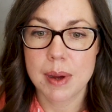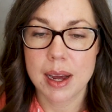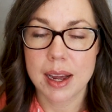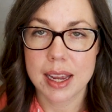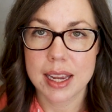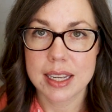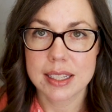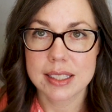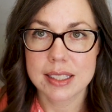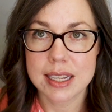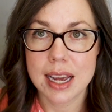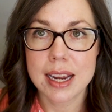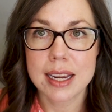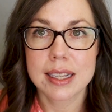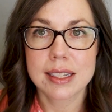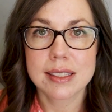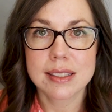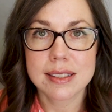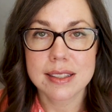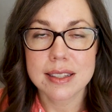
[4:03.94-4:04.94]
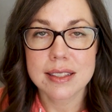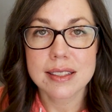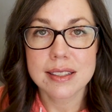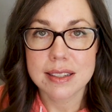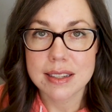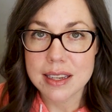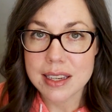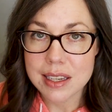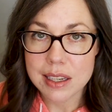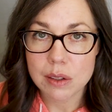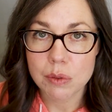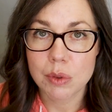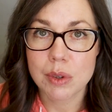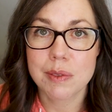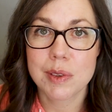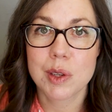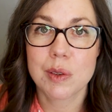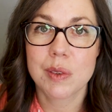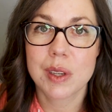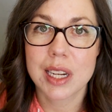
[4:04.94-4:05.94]
my Science C
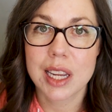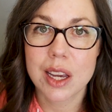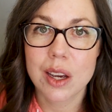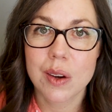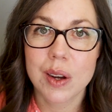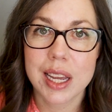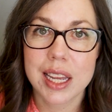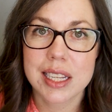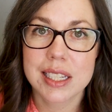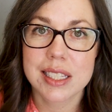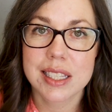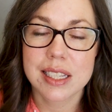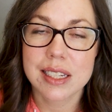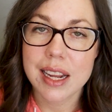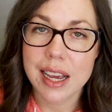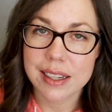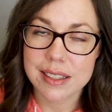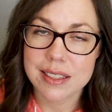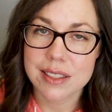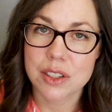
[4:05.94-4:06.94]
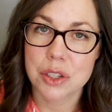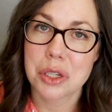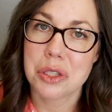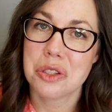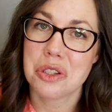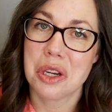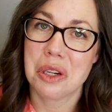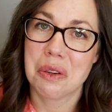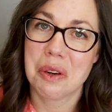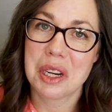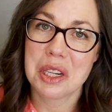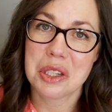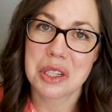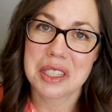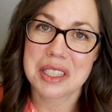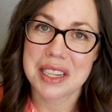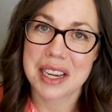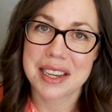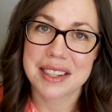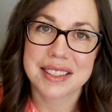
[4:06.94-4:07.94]
review video, is the next
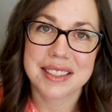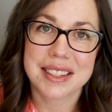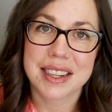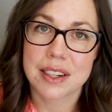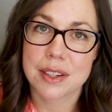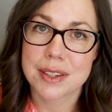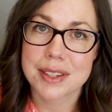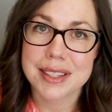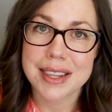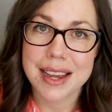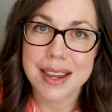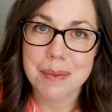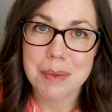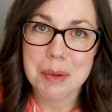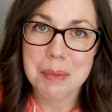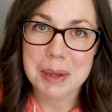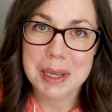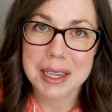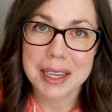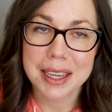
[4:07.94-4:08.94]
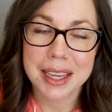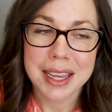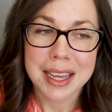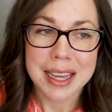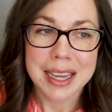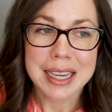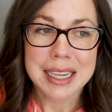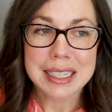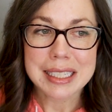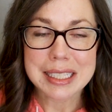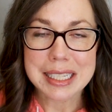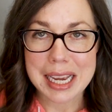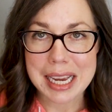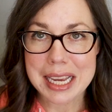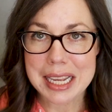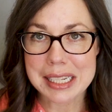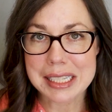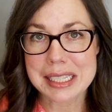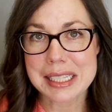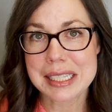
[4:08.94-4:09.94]
generation science standards. I'm a big
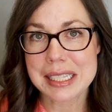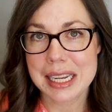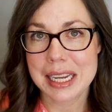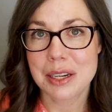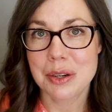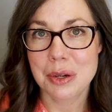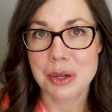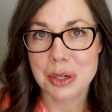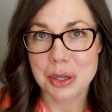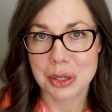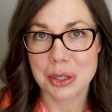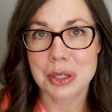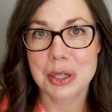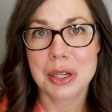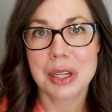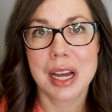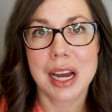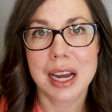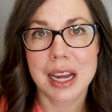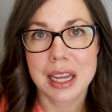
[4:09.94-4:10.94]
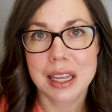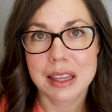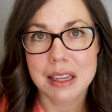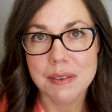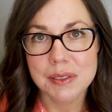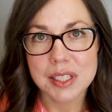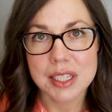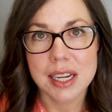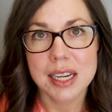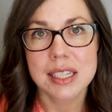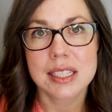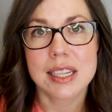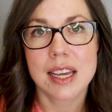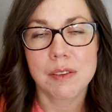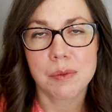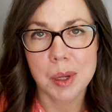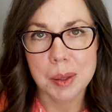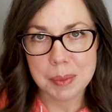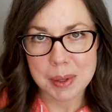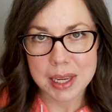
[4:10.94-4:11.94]
science standard girl. I love science. I
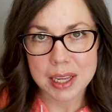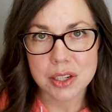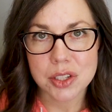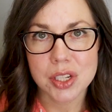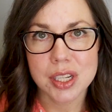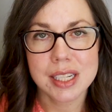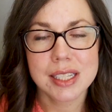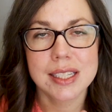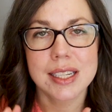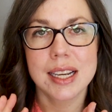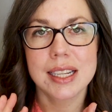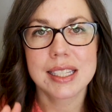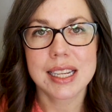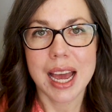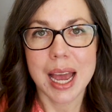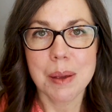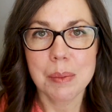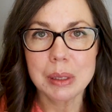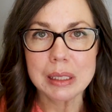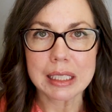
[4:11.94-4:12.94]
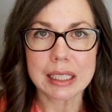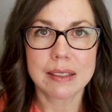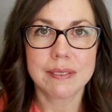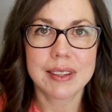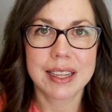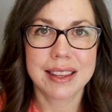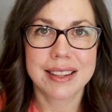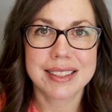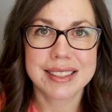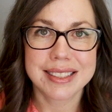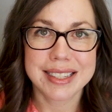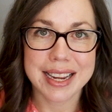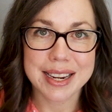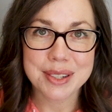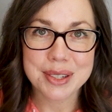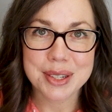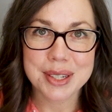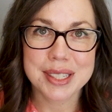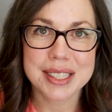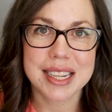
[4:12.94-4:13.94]
have my PhD in science. I believe in the
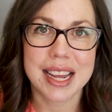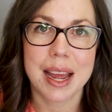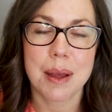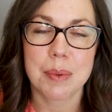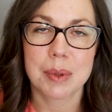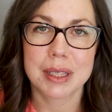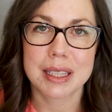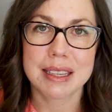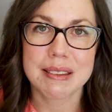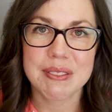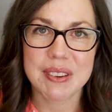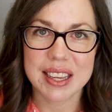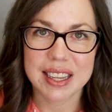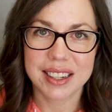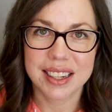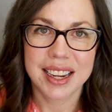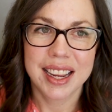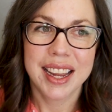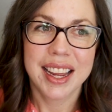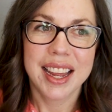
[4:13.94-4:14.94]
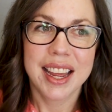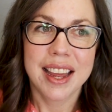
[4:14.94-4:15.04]
standards. I believe in